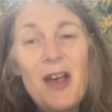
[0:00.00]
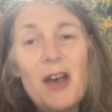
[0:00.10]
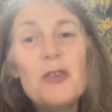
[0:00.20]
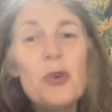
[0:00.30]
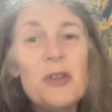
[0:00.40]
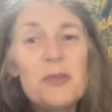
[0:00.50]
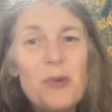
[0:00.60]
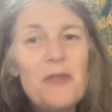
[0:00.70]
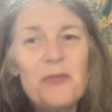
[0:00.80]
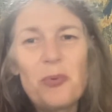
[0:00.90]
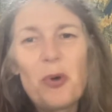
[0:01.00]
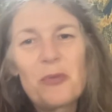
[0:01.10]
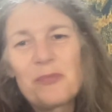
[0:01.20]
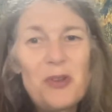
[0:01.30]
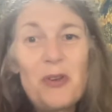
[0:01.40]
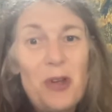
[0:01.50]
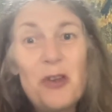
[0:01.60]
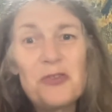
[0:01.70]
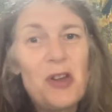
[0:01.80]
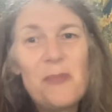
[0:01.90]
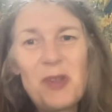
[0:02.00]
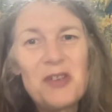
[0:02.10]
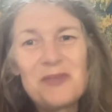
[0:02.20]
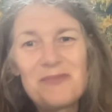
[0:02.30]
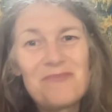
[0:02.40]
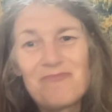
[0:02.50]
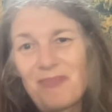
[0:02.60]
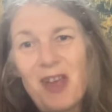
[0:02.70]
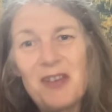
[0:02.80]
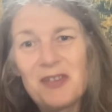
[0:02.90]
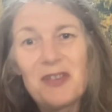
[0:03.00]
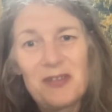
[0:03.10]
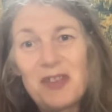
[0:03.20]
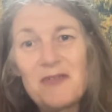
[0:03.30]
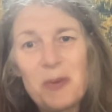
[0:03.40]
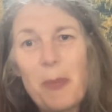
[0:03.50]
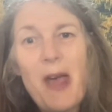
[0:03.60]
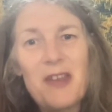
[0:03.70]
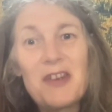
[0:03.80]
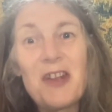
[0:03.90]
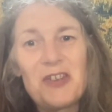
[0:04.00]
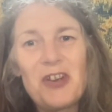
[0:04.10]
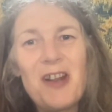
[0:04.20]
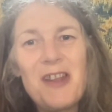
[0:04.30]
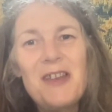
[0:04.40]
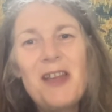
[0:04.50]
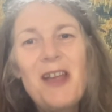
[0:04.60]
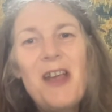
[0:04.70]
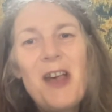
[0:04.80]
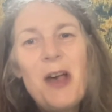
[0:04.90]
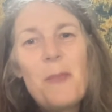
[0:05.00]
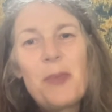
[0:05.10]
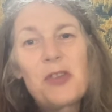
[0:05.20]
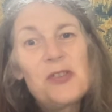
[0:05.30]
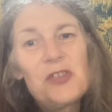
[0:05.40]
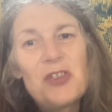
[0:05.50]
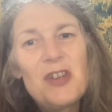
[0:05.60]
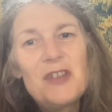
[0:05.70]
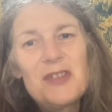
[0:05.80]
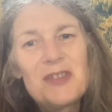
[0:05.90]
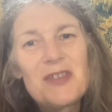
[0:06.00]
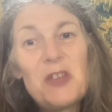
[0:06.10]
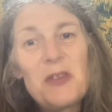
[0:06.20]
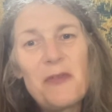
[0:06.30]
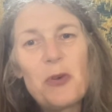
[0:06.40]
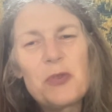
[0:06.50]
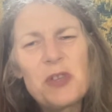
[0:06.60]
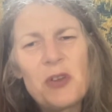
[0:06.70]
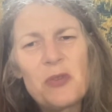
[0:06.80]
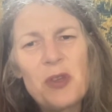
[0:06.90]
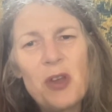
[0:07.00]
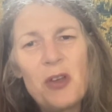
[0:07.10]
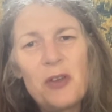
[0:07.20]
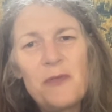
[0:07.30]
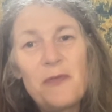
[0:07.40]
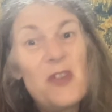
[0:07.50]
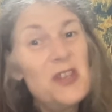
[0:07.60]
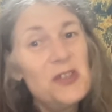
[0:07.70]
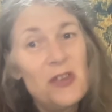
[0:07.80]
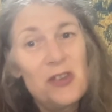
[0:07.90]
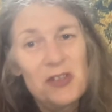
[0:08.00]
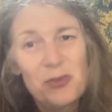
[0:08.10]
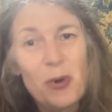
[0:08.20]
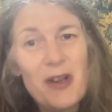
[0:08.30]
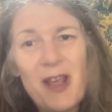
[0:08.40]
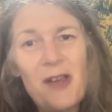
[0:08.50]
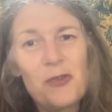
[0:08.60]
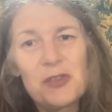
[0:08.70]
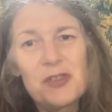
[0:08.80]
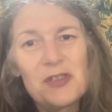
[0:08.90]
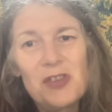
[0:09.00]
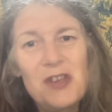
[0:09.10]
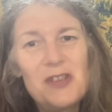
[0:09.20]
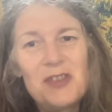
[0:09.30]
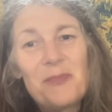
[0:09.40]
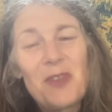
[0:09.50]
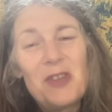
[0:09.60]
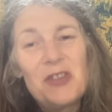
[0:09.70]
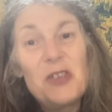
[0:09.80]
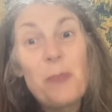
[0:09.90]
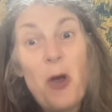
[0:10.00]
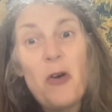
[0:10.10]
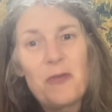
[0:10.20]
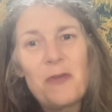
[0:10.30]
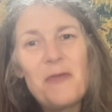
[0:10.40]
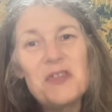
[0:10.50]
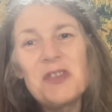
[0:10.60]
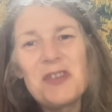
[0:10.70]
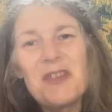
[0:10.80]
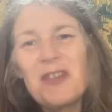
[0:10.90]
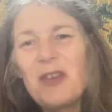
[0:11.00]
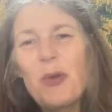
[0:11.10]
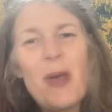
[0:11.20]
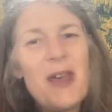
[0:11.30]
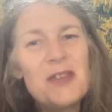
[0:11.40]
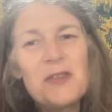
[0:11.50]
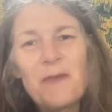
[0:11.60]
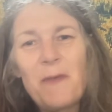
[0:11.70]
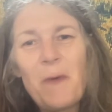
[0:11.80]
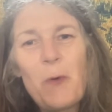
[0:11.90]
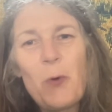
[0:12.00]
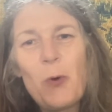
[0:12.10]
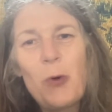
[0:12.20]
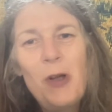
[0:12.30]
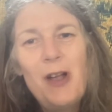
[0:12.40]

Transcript: annoyed with what her treatment and gives it back. And actually, because she's defaulted on her visa, it's run out, she's barred from visiting the US for